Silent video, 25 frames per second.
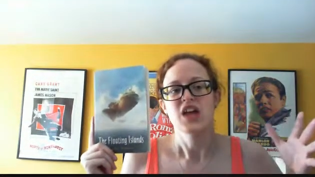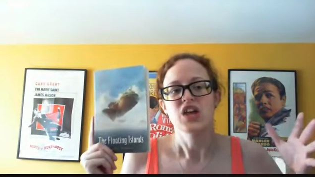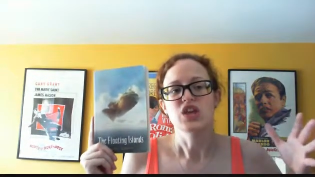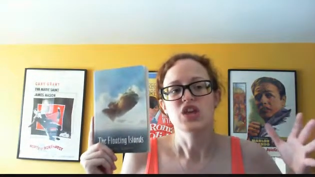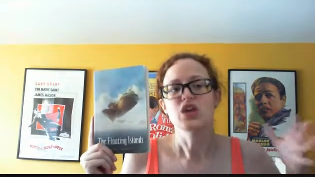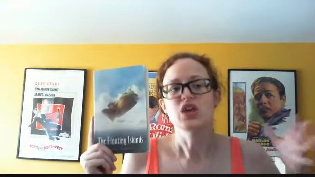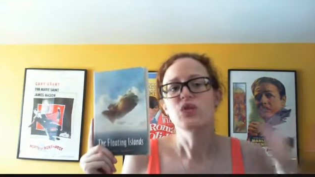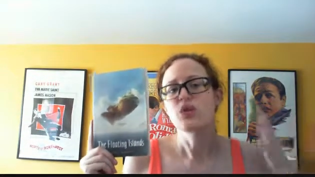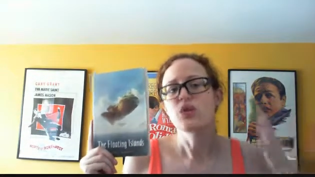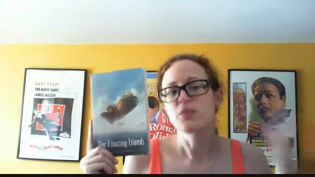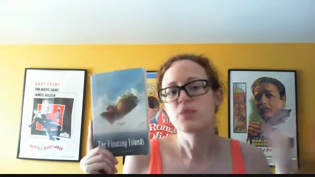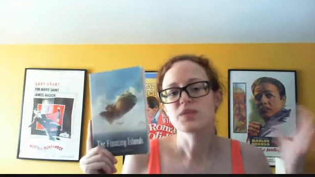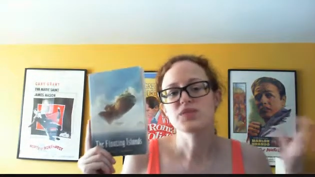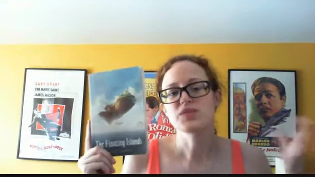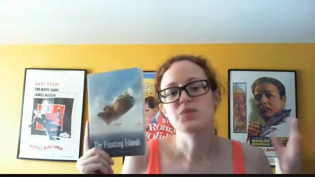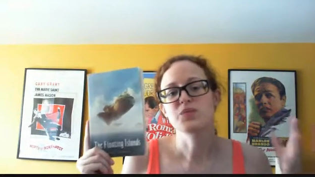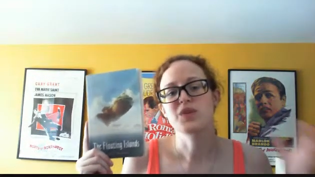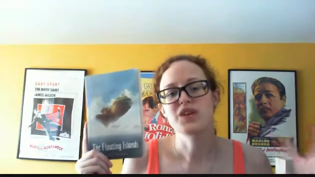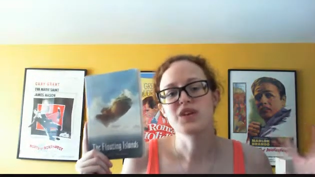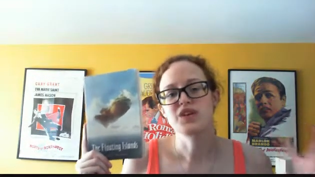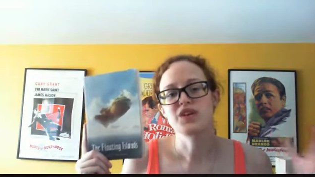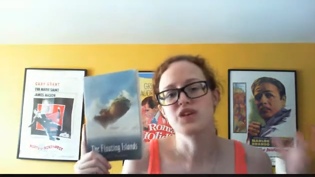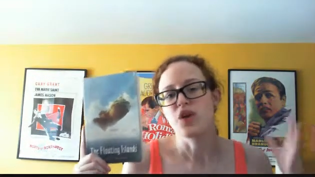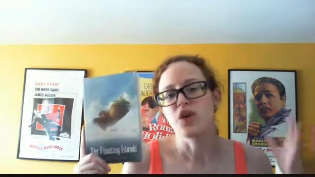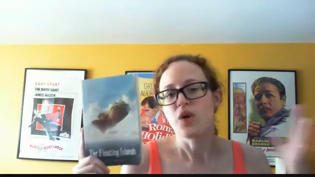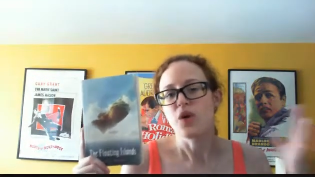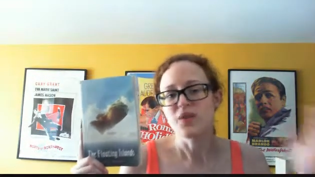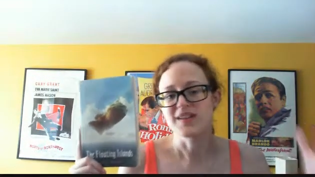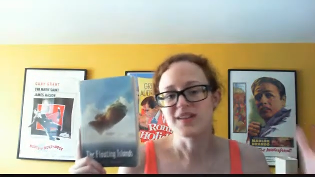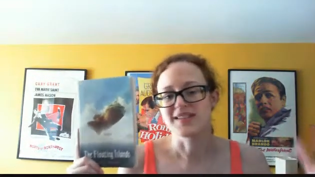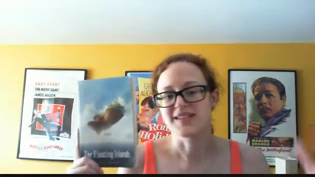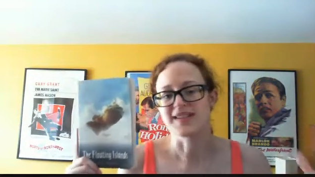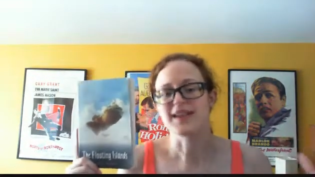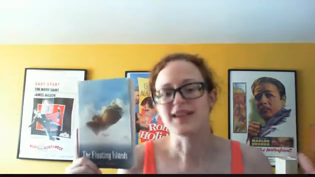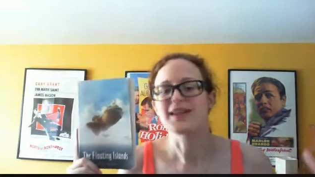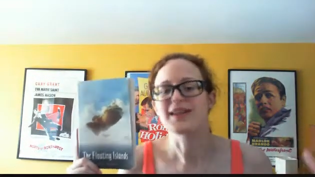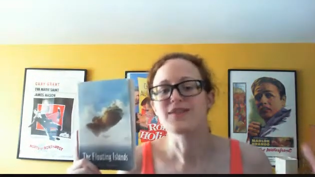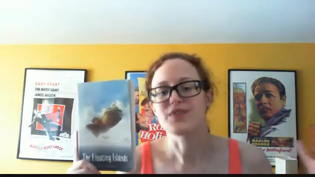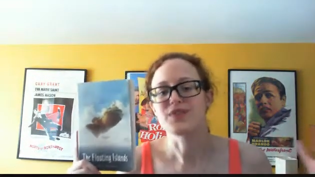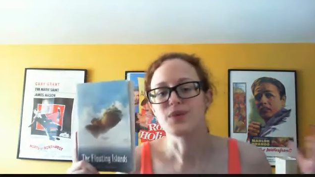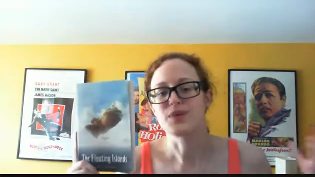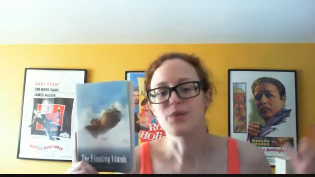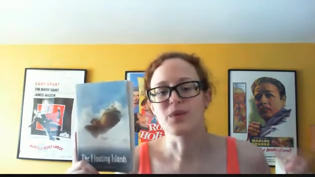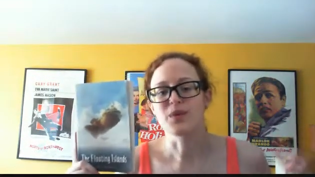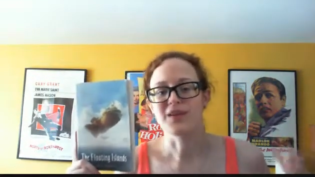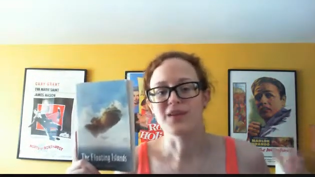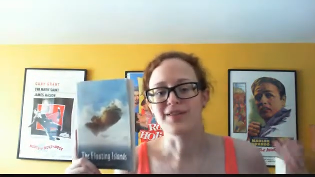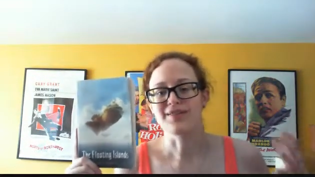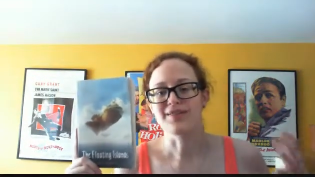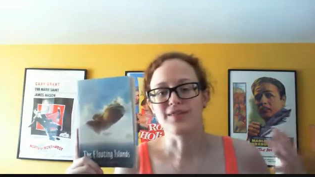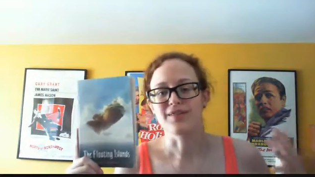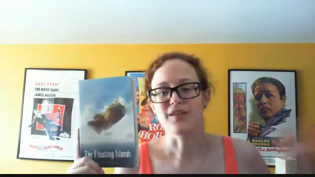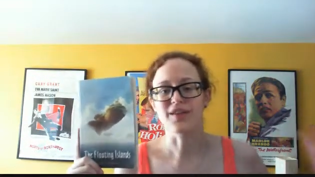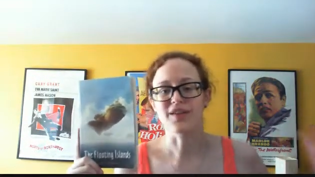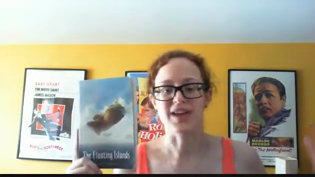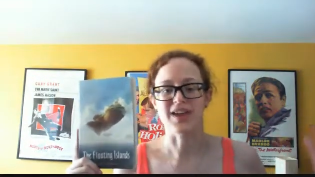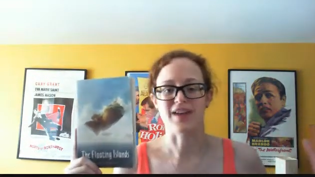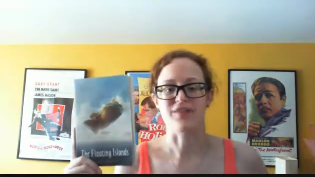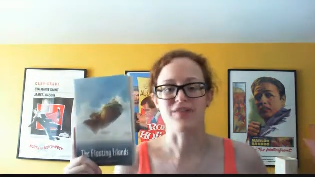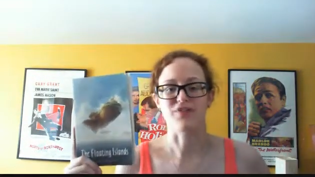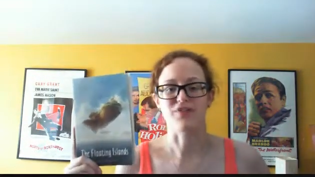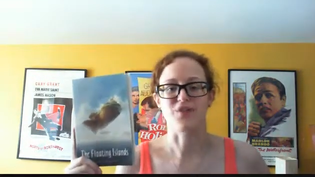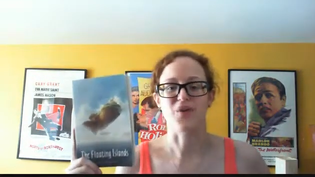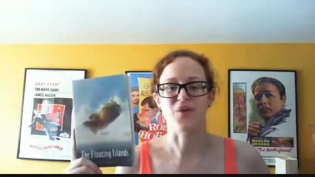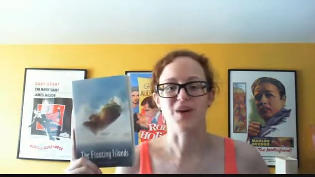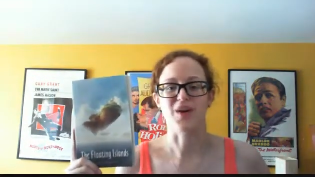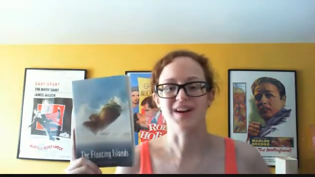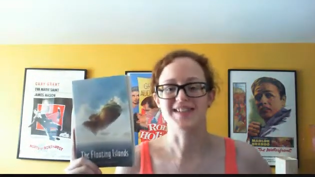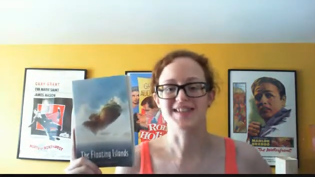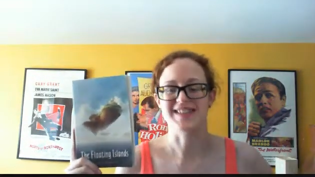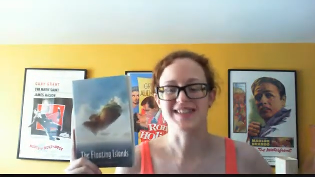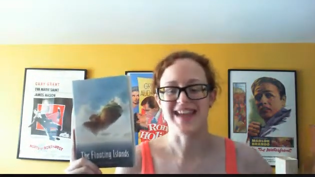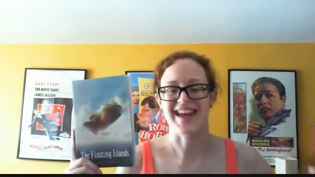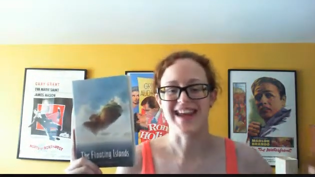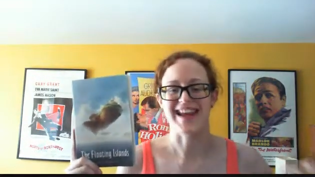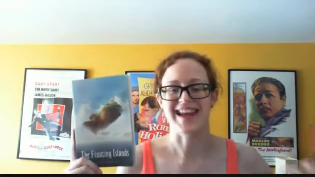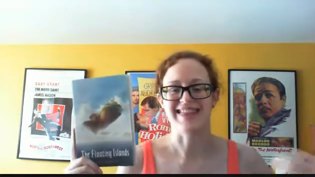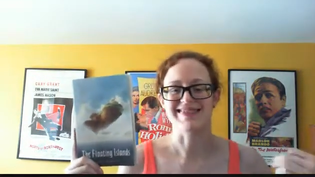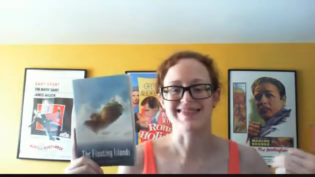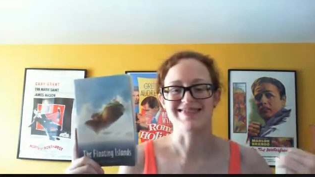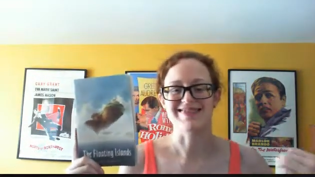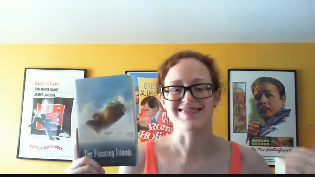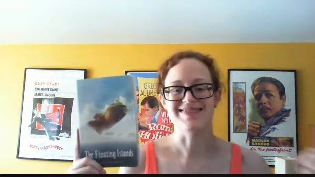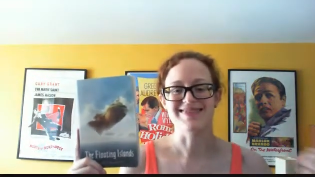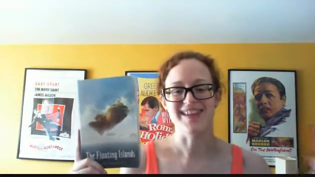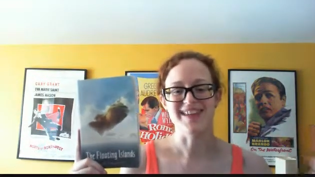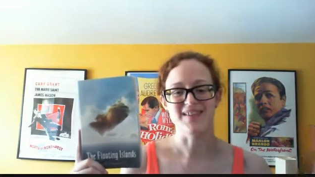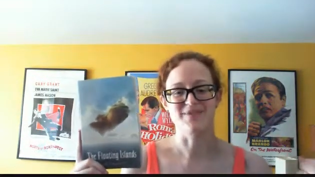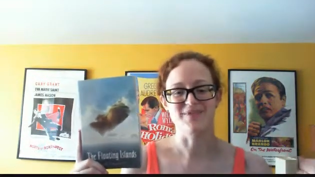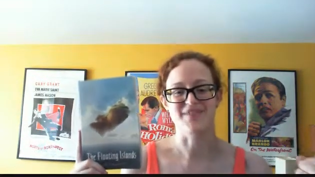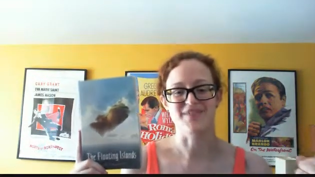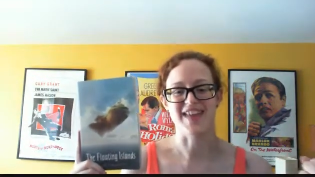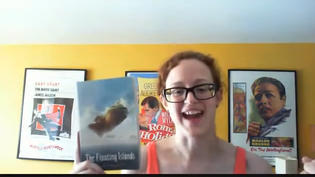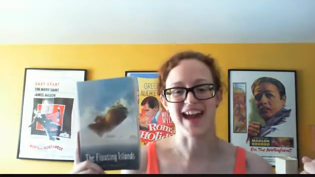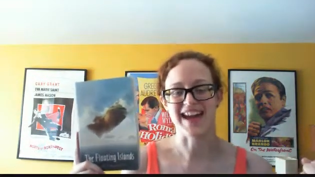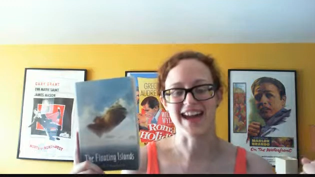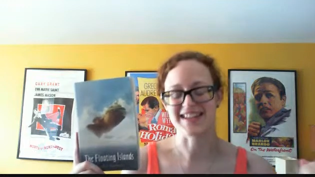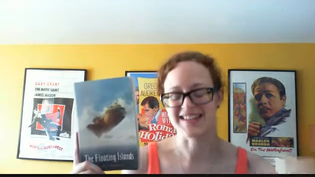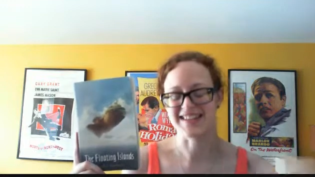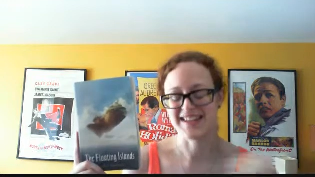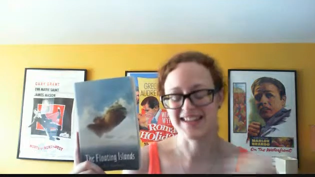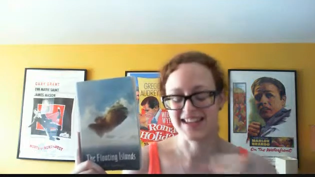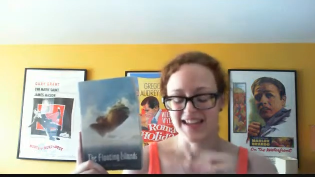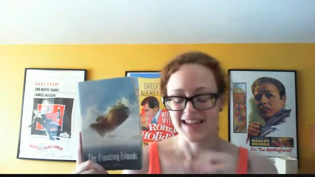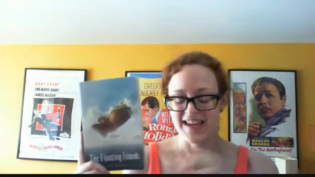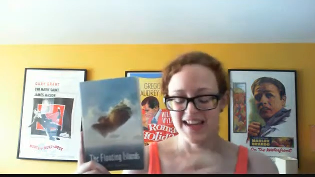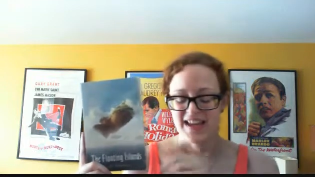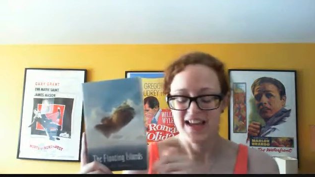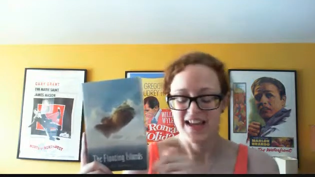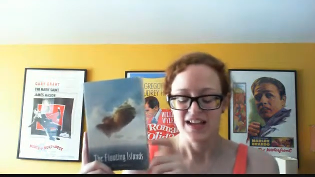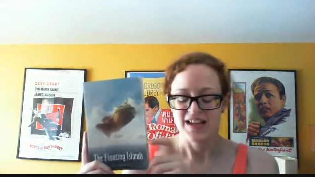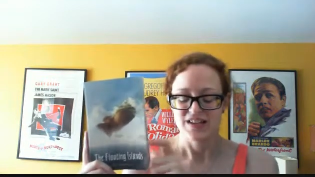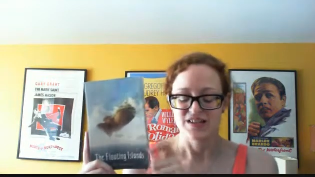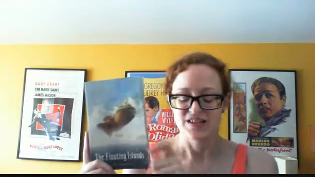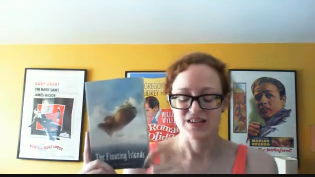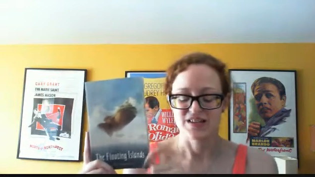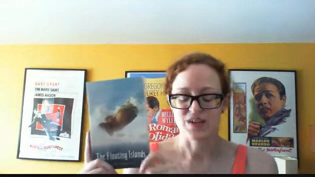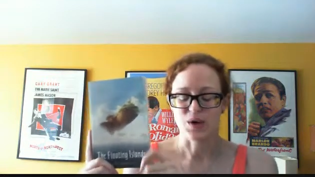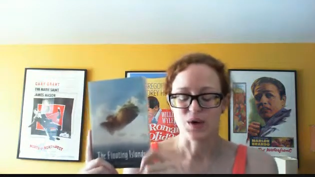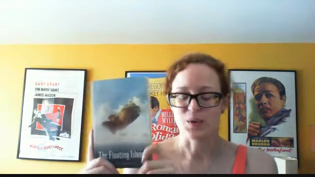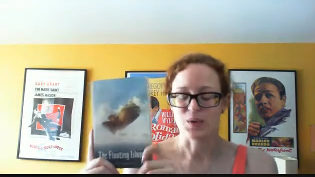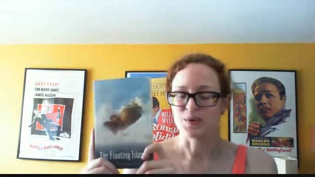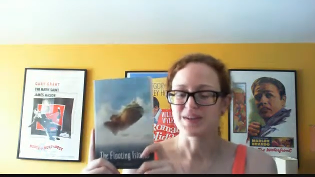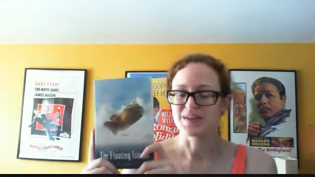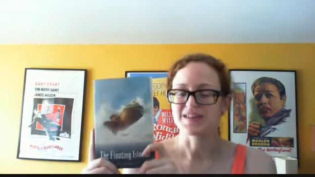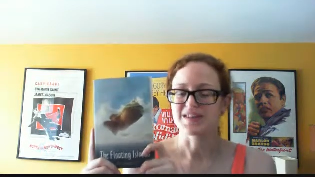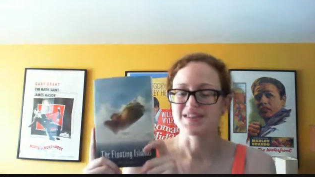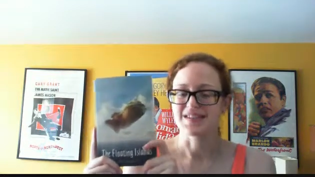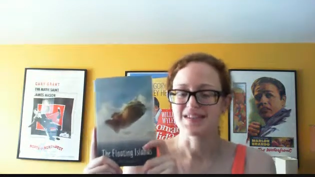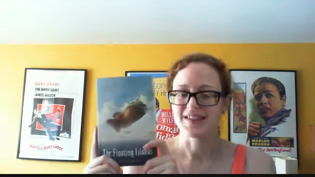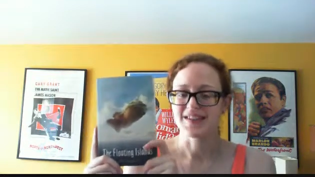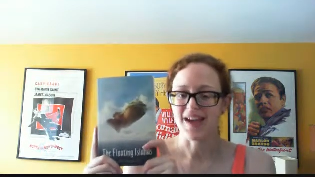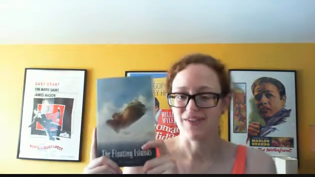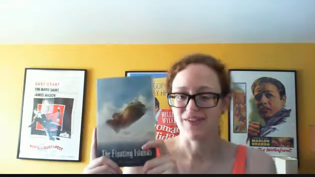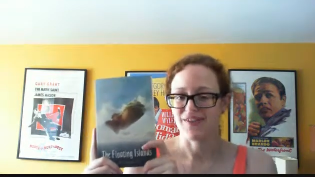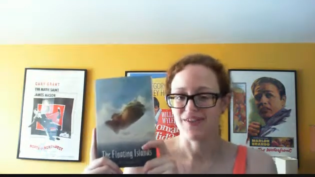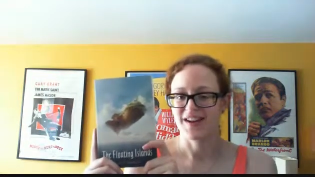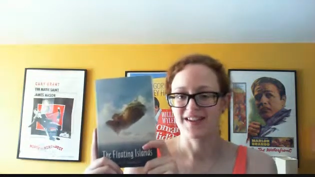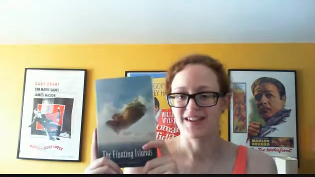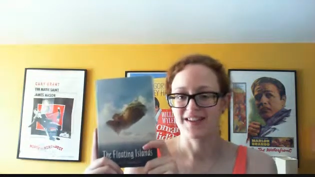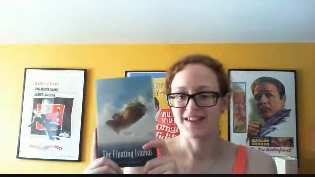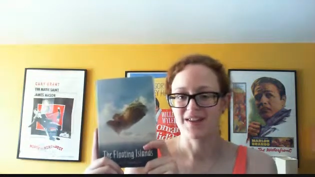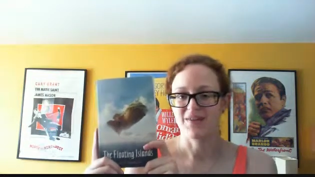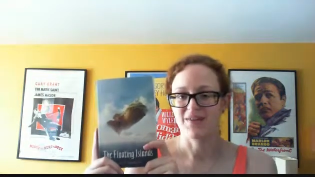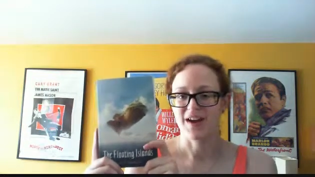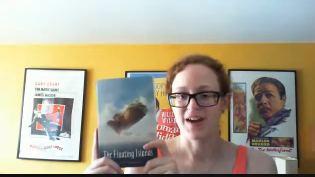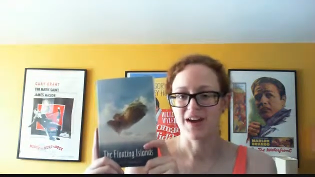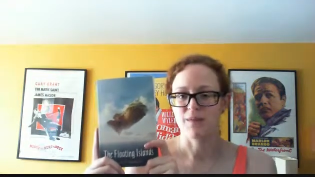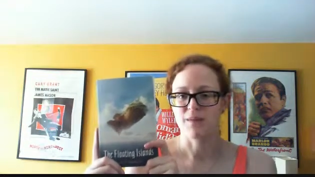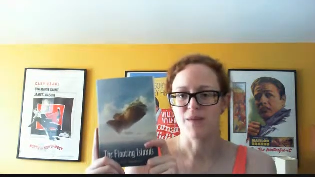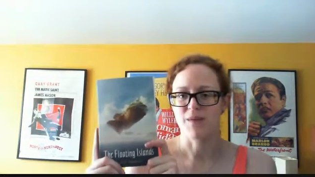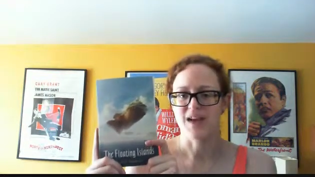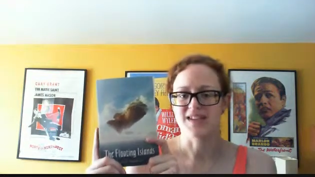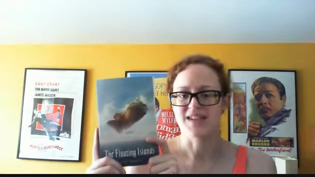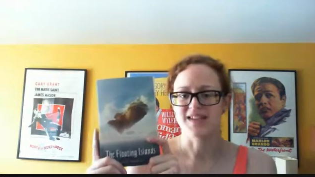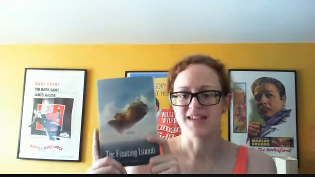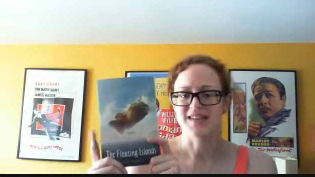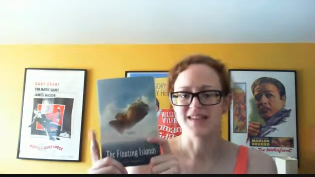you almost wouldn't notice it if you weren't looking for it, and I love that. So definitely recommend